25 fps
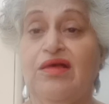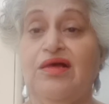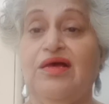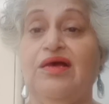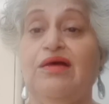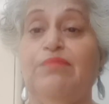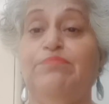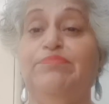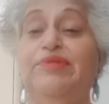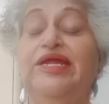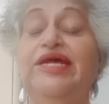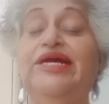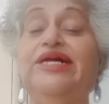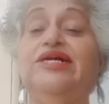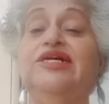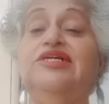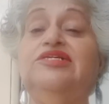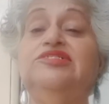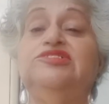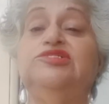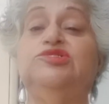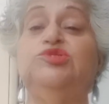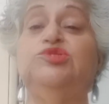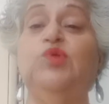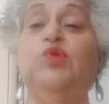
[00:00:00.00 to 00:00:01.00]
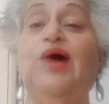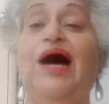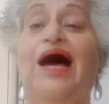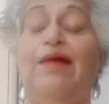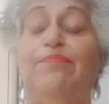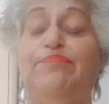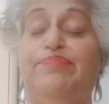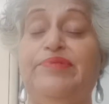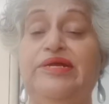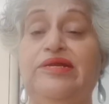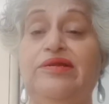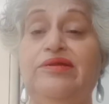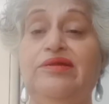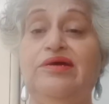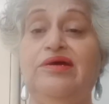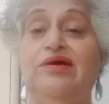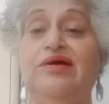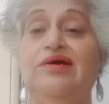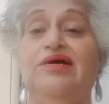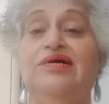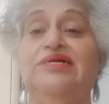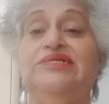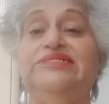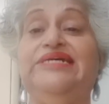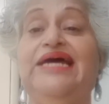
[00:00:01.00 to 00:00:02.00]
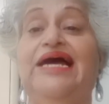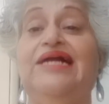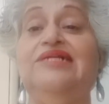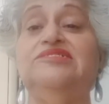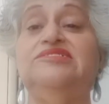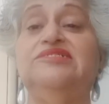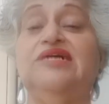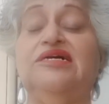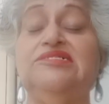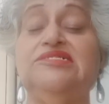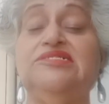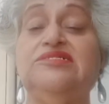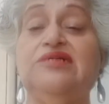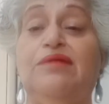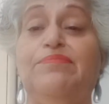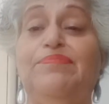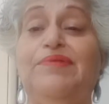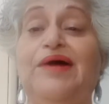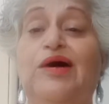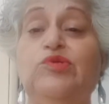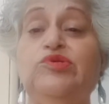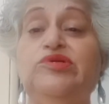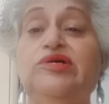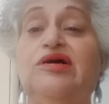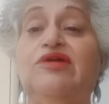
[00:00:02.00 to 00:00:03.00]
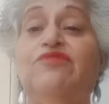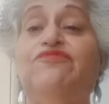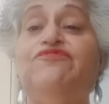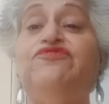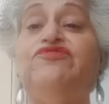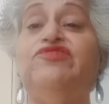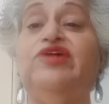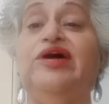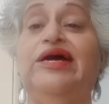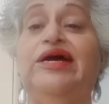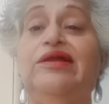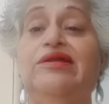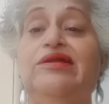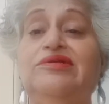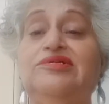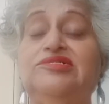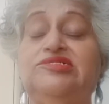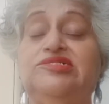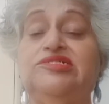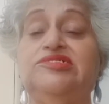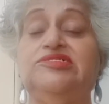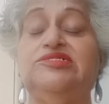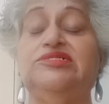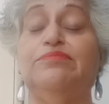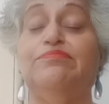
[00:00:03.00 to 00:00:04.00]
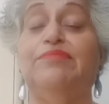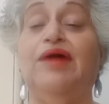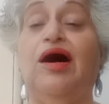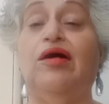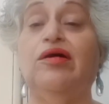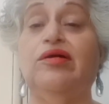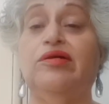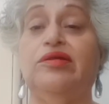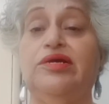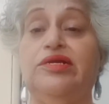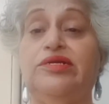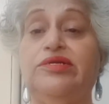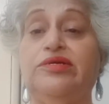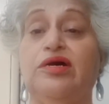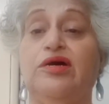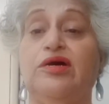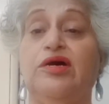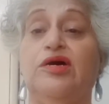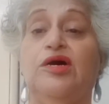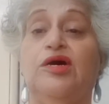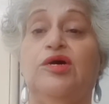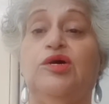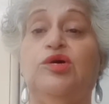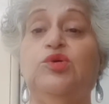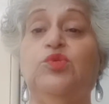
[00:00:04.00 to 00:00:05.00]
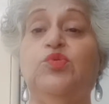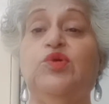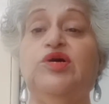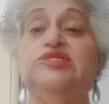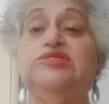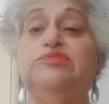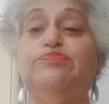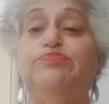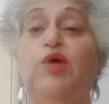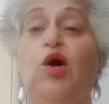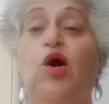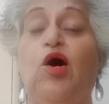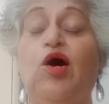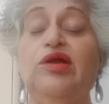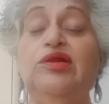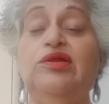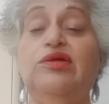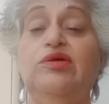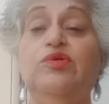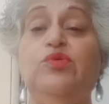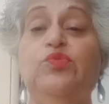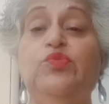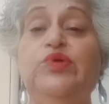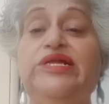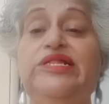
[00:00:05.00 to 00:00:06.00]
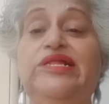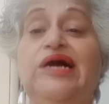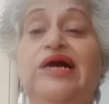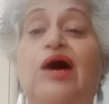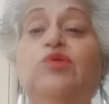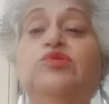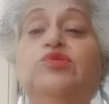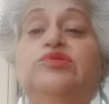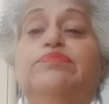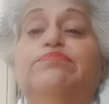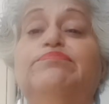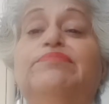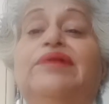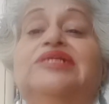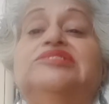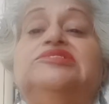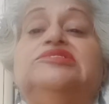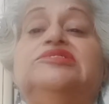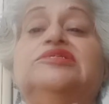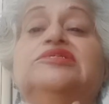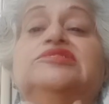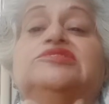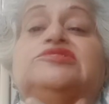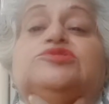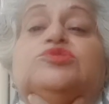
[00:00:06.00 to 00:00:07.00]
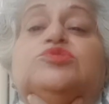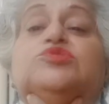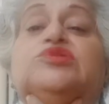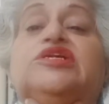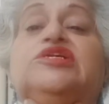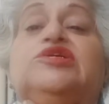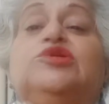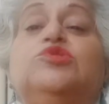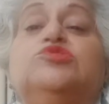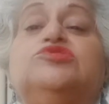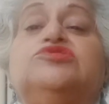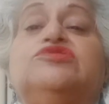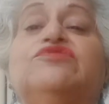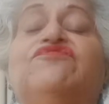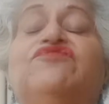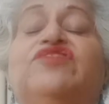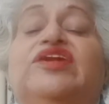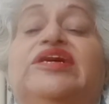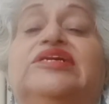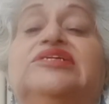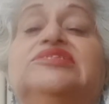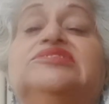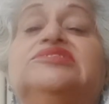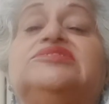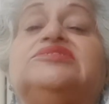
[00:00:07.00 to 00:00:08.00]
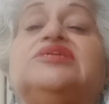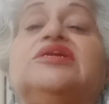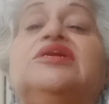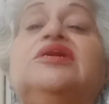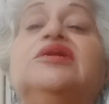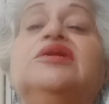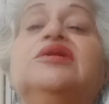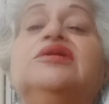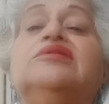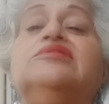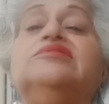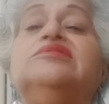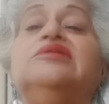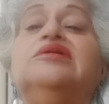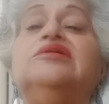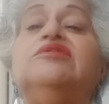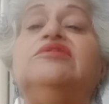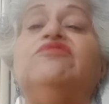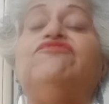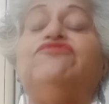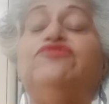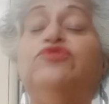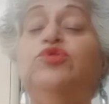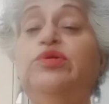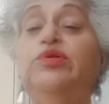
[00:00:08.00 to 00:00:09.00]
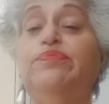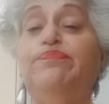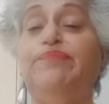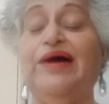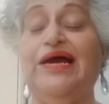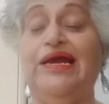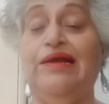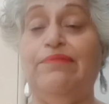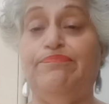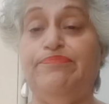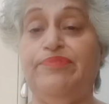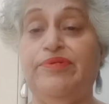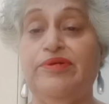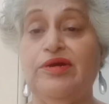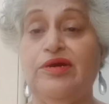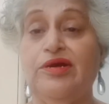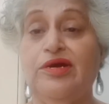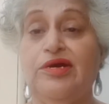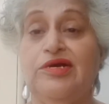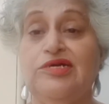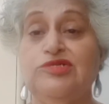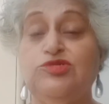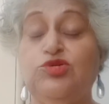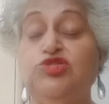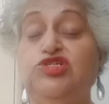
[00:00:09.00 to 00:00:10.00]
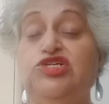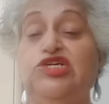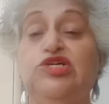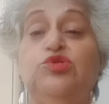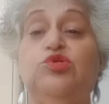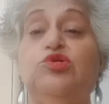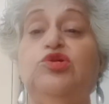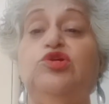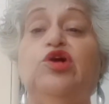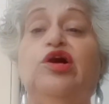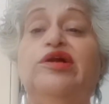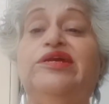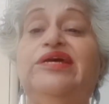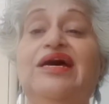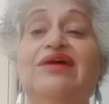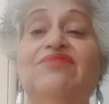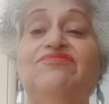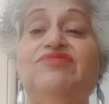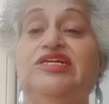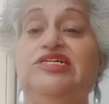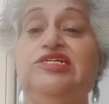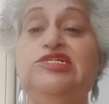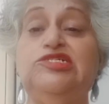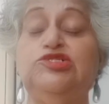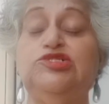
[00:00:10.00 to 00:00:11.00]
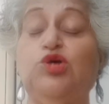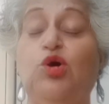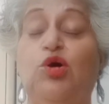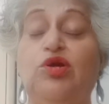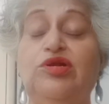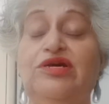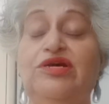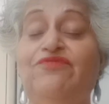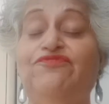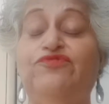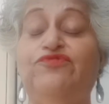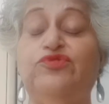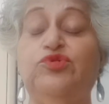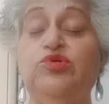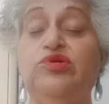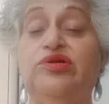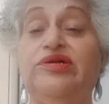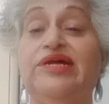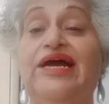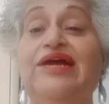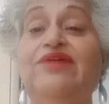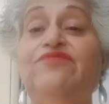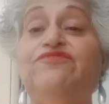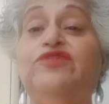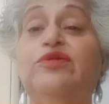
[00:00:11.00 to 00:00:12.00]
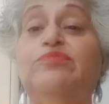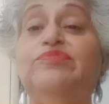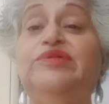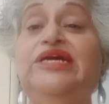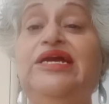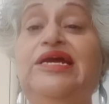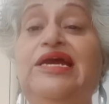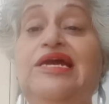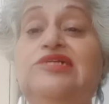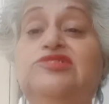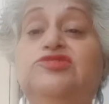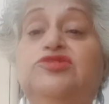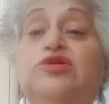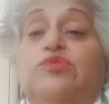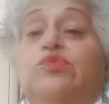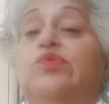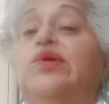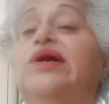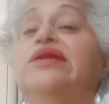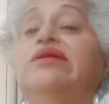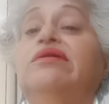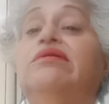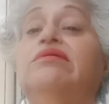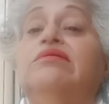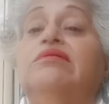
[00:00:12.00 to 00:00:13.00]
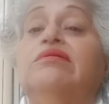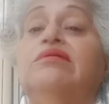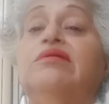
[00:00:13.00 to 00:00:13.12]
Miracles Do Happen, tells us about her friend, Sister Margaret, who was born without muscles to the esophagus, the food pipe. So she could not have any solid food right from the age of one.